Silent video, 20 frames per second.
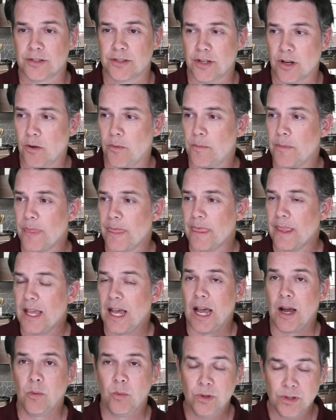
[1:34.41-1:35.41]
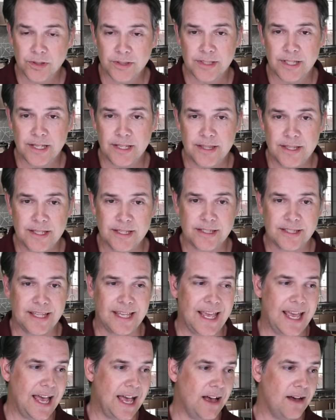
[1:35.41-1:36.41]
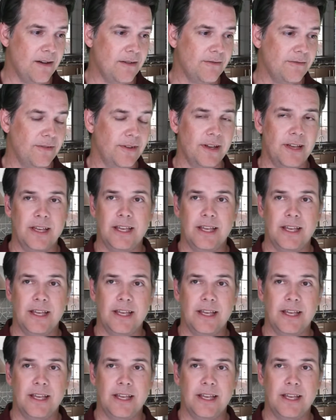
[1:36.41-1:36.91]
So I will say this they have